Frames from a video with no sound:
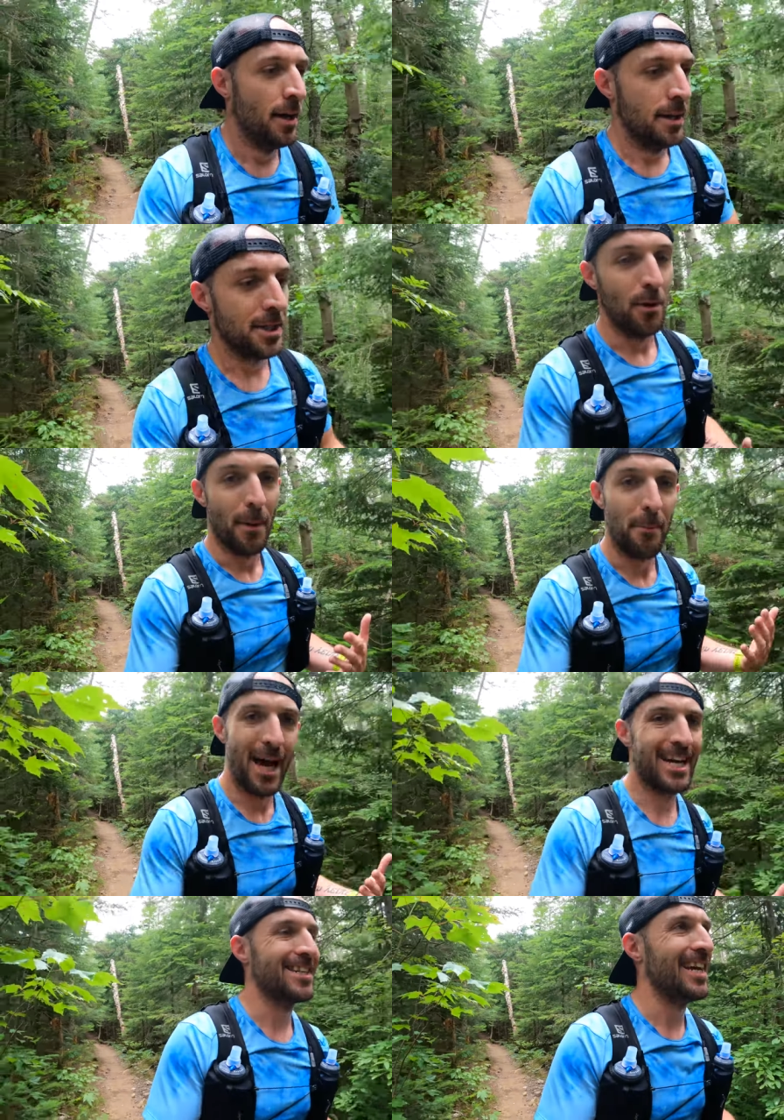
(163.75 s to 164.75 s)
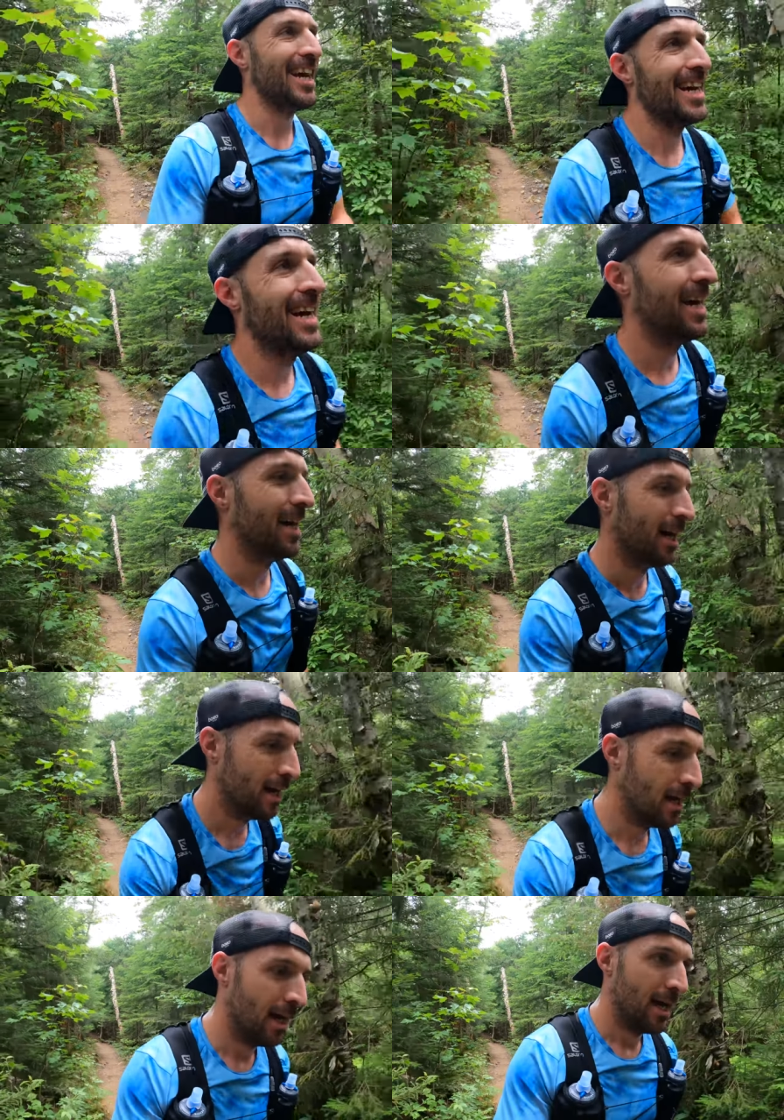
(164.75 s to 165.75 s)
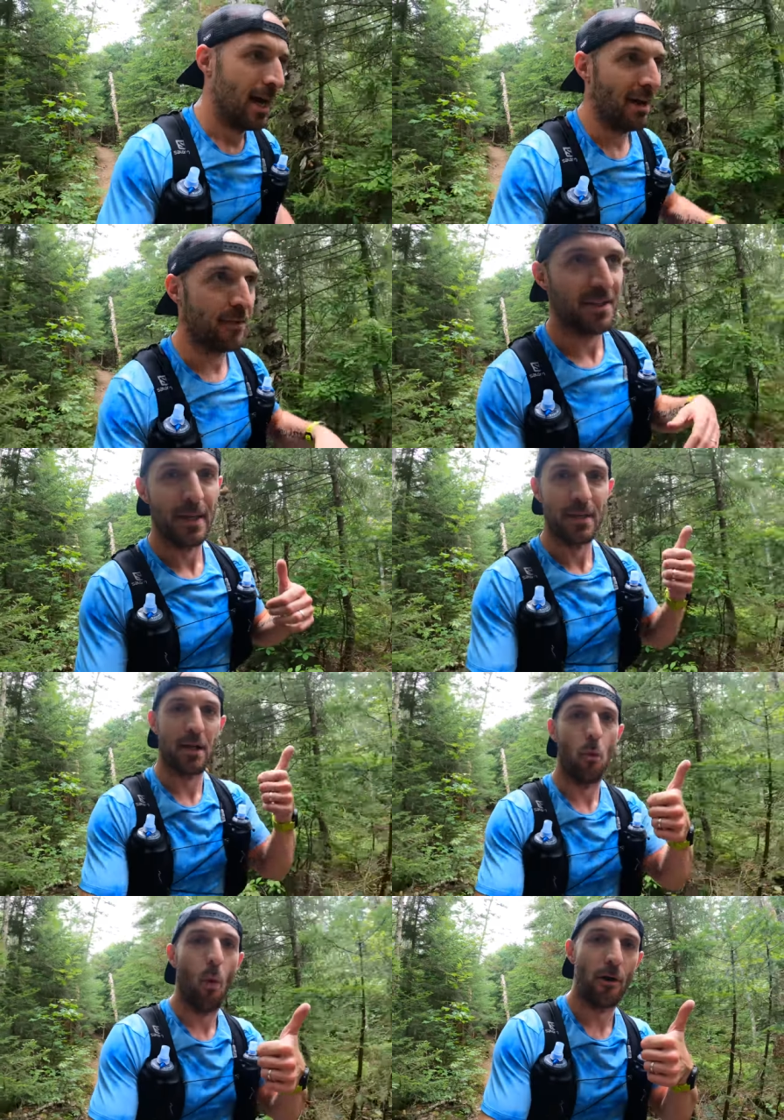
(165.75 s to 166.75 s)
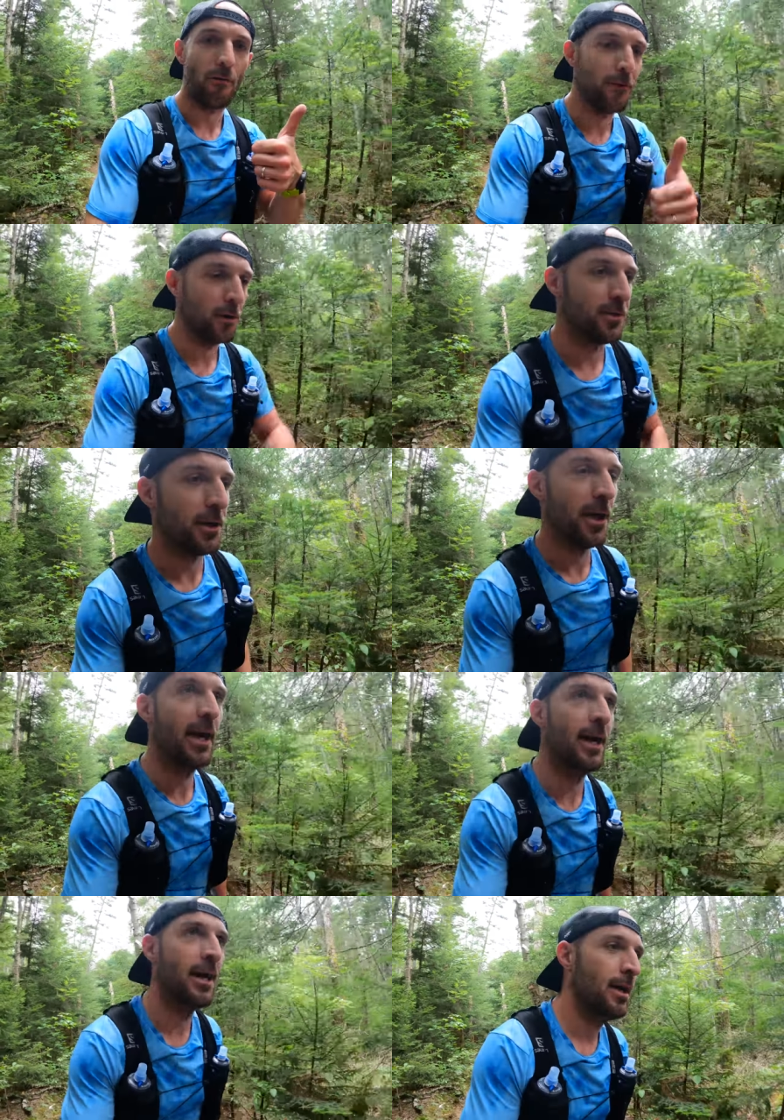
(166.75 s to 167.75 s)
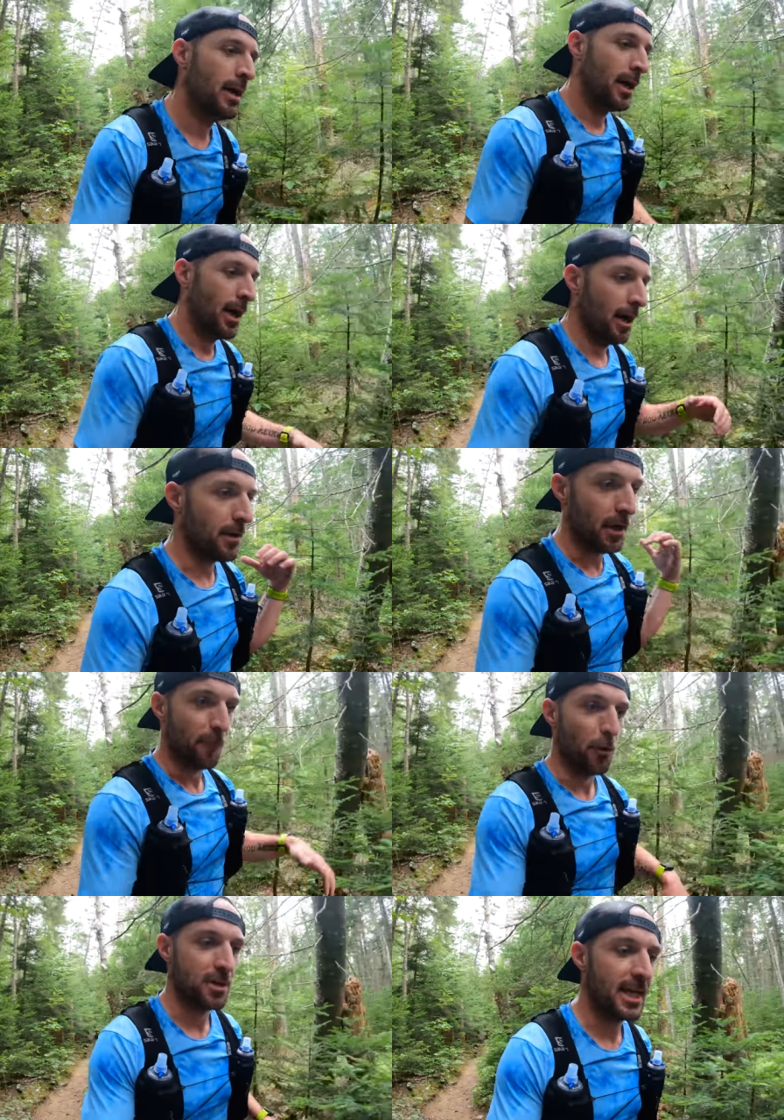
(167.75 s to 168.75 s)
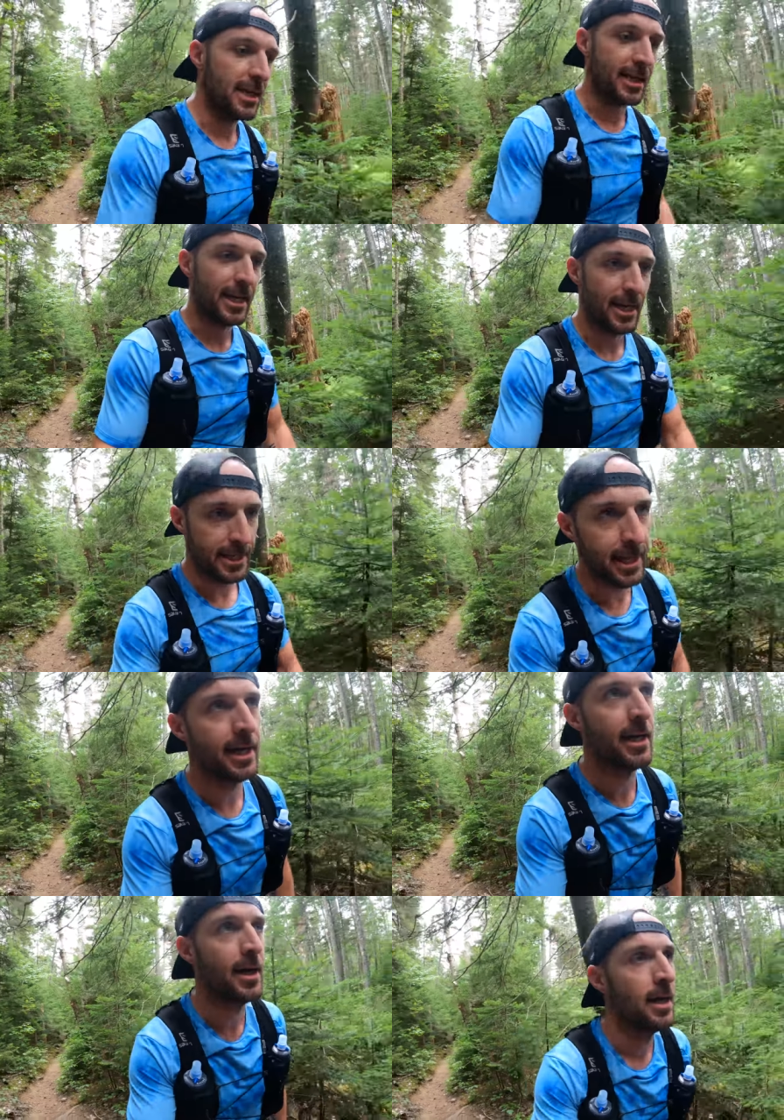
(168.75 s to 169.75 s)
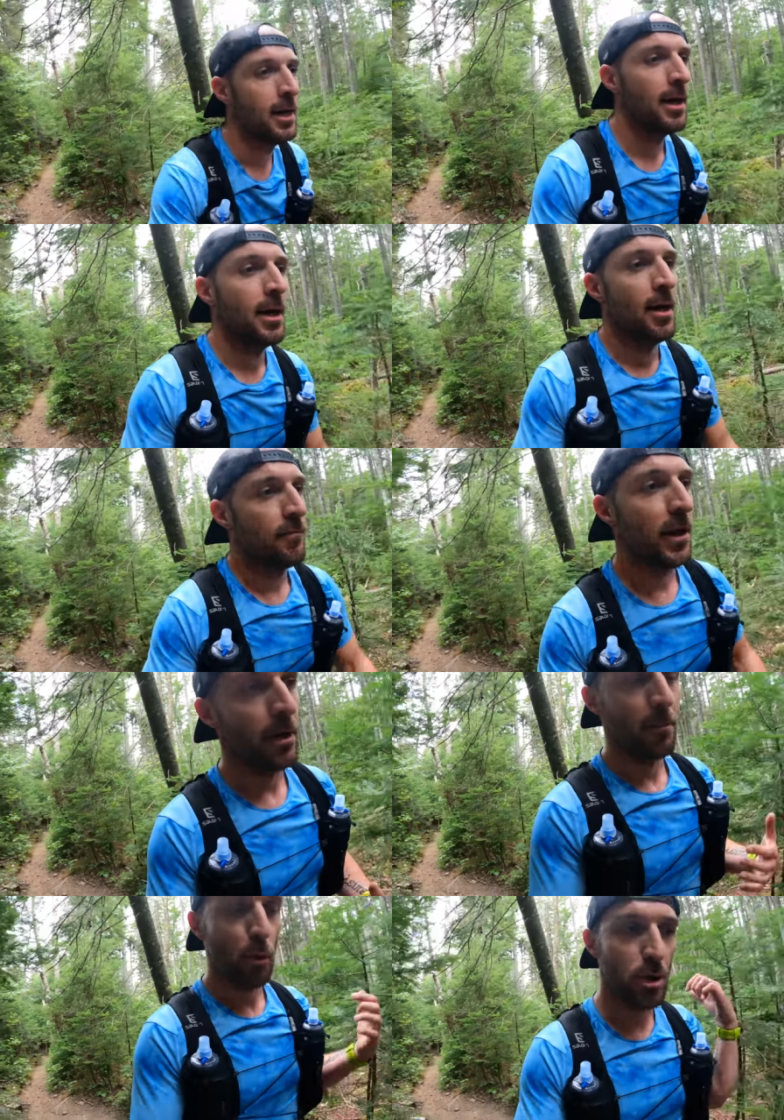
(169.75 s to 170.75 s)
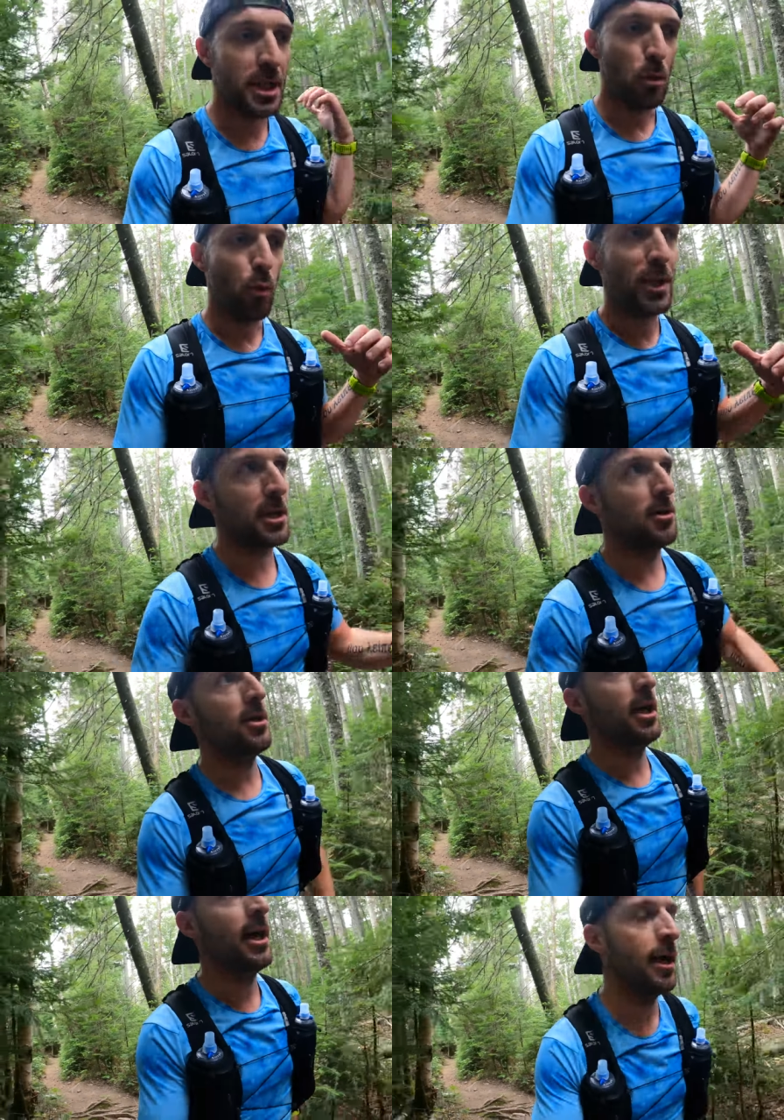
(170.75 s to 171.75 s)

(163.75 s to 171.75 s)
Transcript: So in my pack today, I've got things like a water filter, I've got a first aid kit, I've got an emergency whistle,